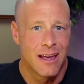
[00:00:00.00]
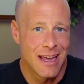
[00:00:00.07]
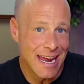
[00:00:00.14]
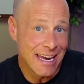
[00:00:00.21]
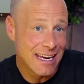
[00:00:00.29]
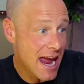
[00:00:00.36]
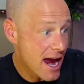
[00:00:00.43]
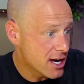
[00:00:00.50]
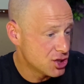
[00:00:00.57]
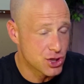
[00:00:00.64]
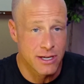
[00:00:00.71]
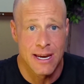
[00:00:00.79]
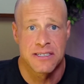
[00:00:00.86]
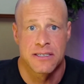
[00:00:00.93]
engage
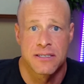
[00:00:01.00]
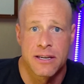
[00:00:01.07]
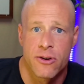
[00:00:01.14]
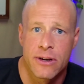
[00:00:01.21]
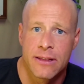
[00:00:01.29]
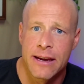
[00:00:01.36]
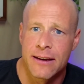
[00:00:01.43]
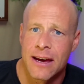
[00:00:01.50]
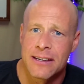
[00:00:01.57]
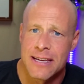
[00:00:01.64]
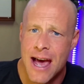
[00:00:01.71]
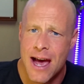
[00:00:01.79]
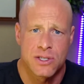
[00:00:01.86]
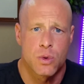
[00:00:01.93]
in necessary late night
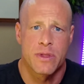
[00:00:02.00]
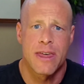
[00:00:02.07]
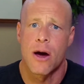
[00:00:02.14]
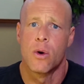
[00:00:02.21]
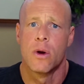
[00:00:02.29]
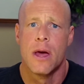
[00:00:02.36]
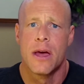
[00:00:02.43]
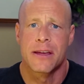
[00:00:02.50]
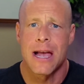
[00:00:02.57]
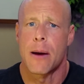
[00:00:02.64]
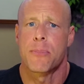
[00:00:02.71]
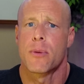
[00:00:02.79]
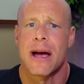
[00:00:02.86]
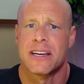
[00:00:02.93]
tasks without
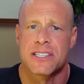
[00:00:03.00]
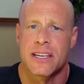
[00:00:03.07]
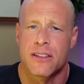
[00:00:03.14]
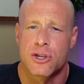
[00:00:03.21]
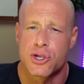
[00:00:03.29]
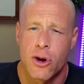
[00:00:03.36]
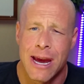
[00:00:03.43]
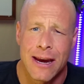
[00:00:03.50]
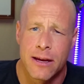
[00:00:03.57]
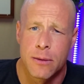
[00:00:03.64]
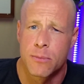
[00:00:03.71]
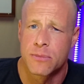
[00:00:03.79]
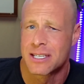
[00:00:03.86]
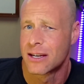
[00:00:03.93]
compromising the
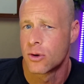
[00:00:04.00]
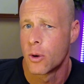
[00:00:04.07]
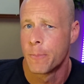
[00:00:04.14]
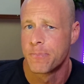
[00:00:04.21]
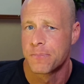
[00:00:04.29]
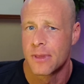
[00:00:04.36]
circadian signal.